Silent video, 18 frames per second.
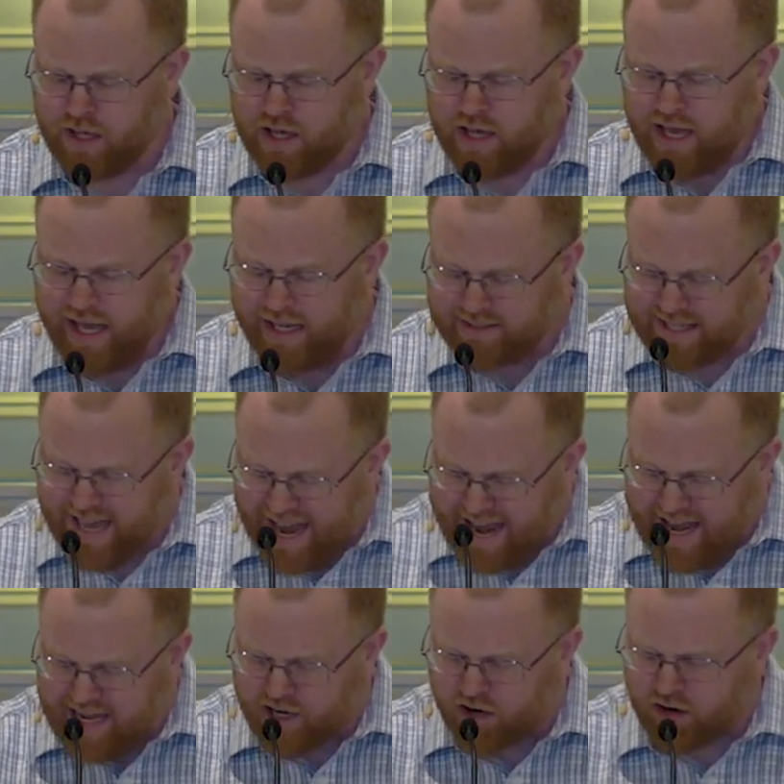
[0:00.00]
His
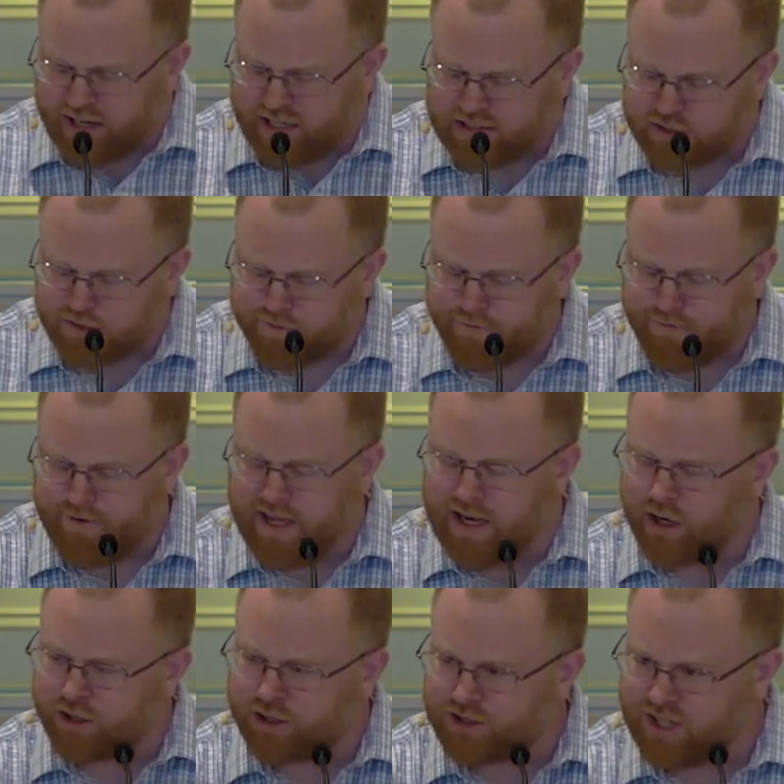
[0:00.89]
anger is
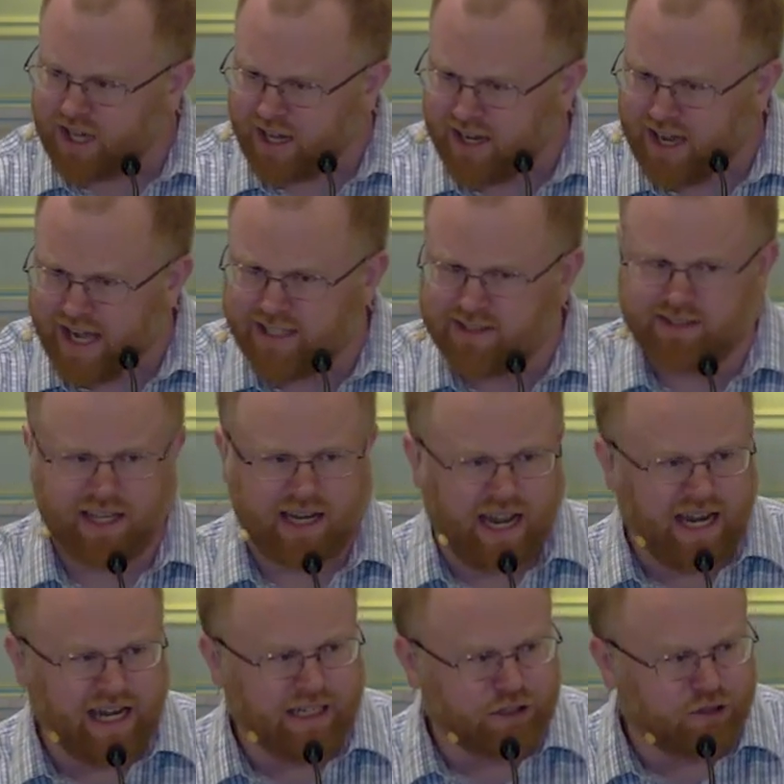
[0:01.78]
fierce against it,
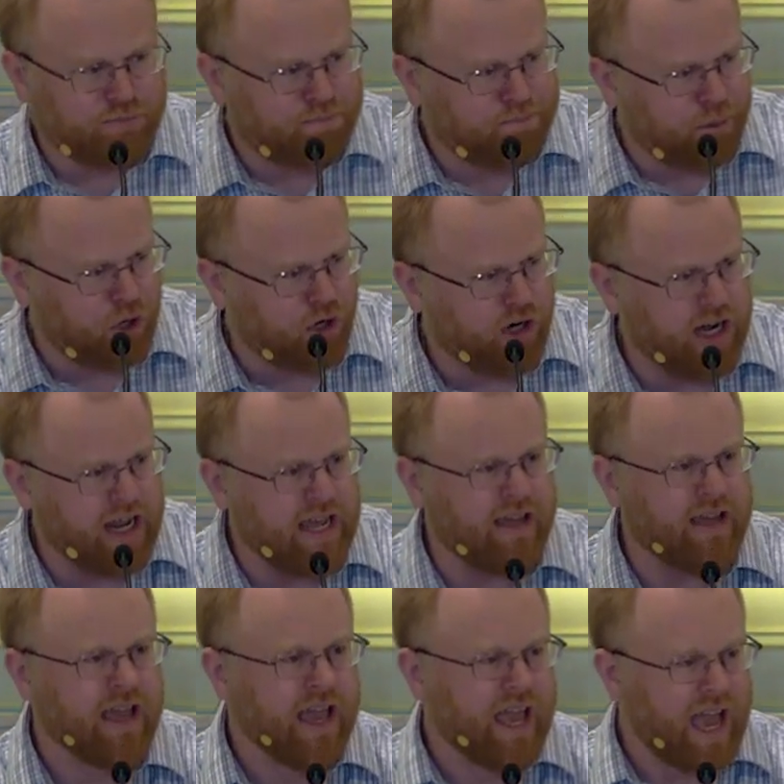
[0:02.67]
it is
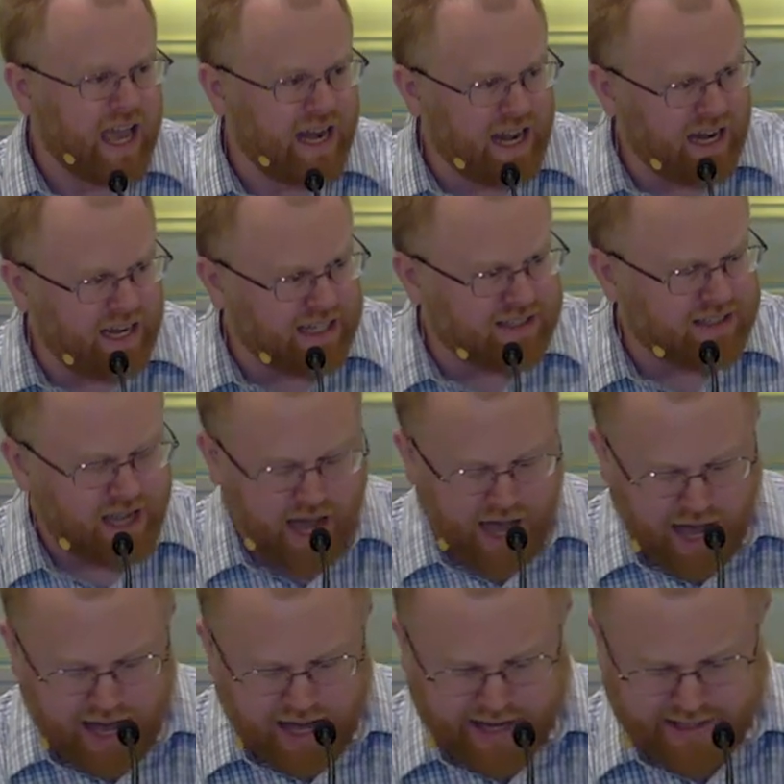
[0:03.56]
burning and it is
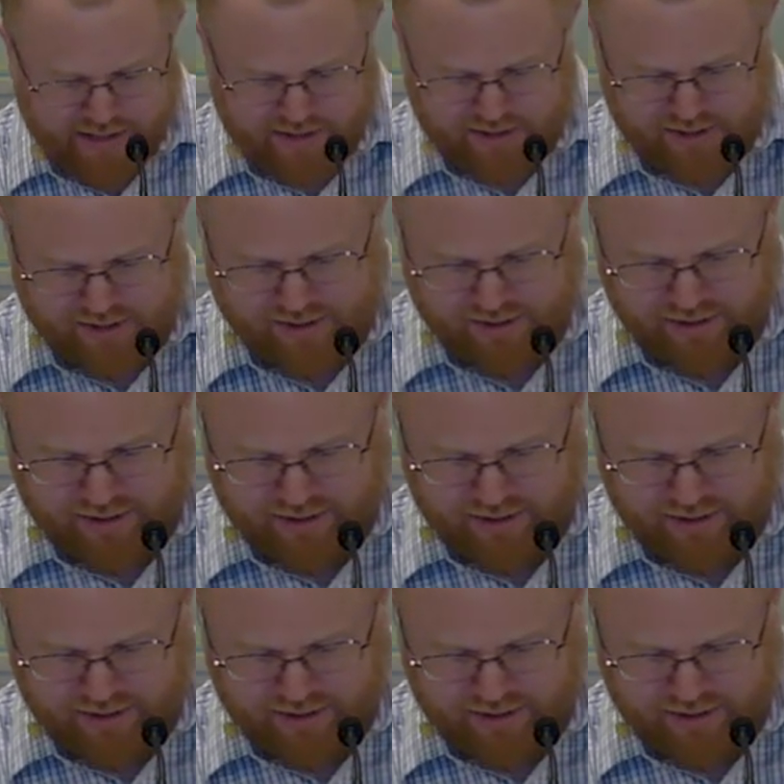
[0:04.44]
hot.